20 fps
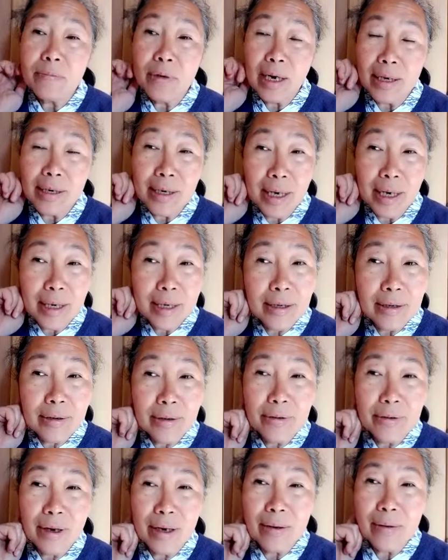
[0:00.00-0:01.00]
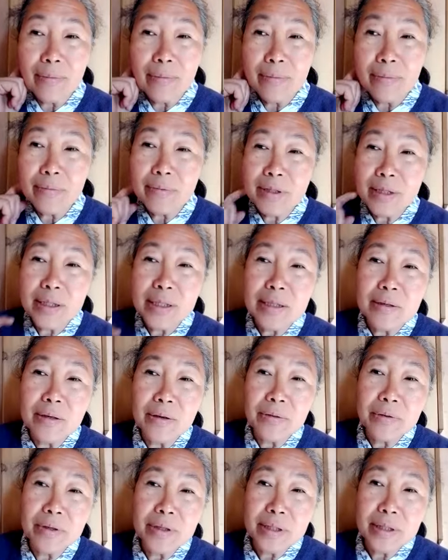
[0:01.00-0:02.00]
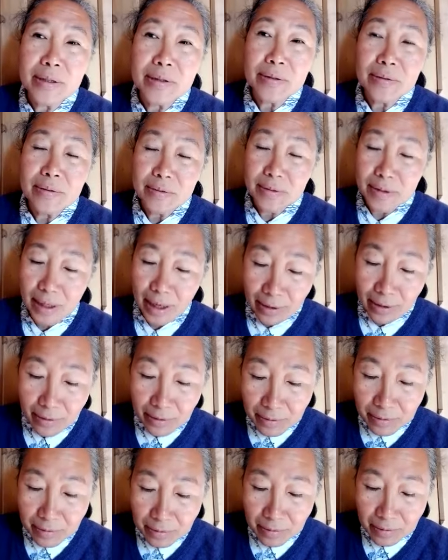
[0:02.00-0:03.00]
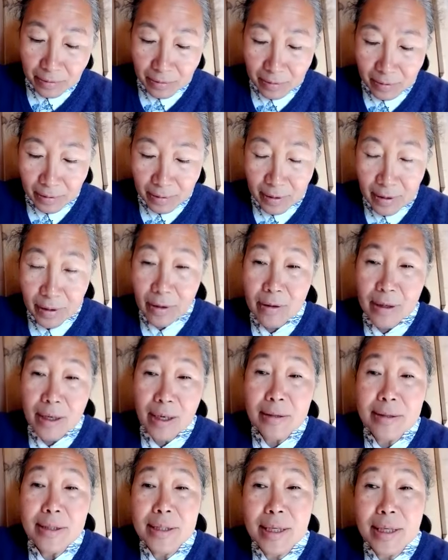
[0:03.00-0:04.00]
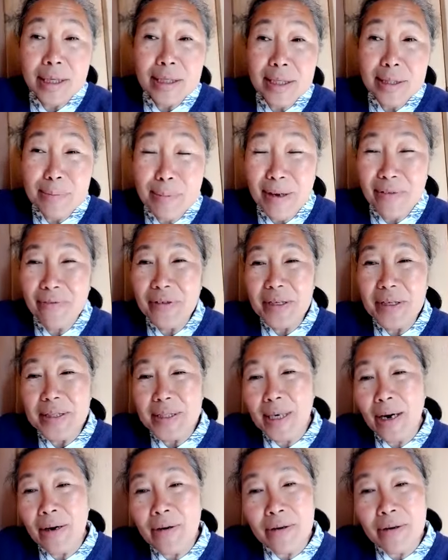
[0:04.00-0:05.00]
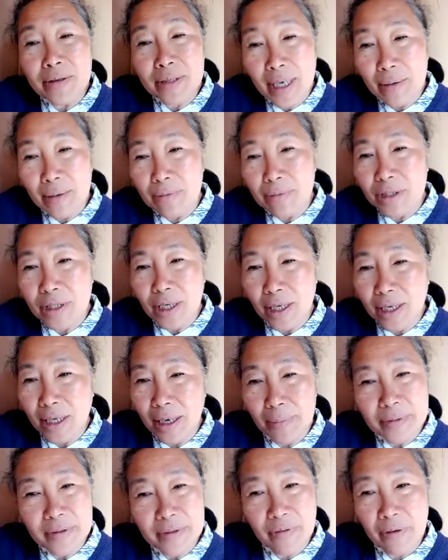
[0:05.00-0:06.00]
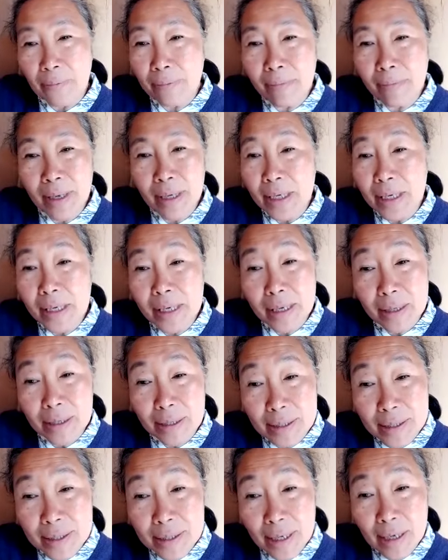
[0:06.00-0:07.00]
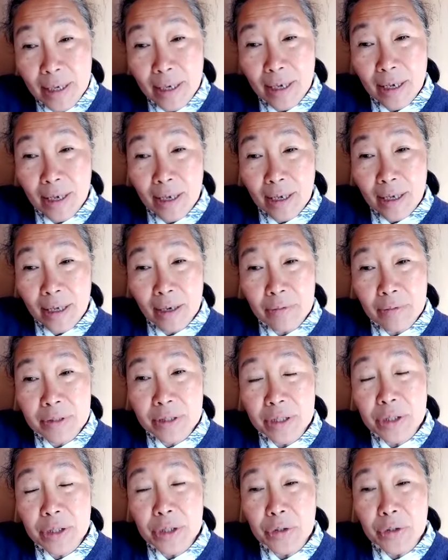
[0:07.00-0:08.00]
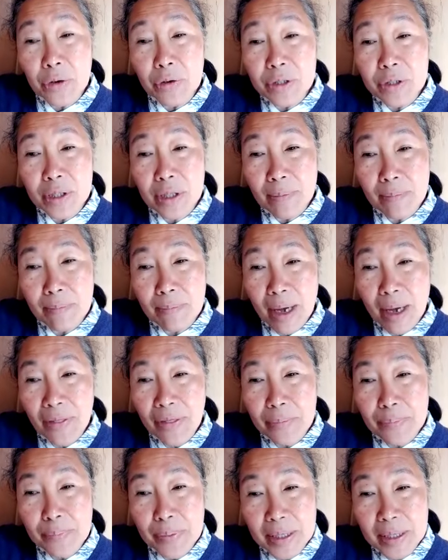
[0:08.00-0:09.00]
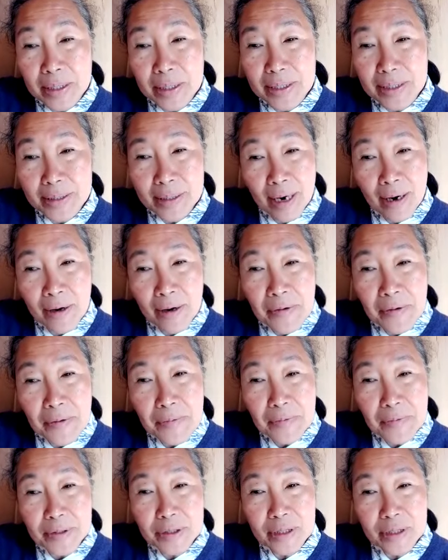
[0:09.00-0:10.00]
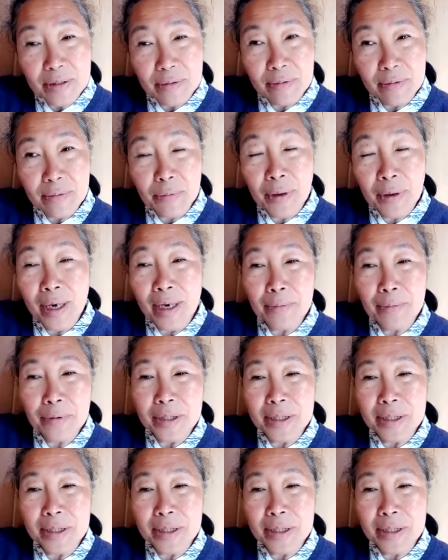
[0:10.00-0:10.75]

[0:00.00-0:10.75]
unlike you, I didn't go into tarot in the occult sense. My first tarot deck, which I kept for many years, I was just drawn to the Mother Piece tarot, why it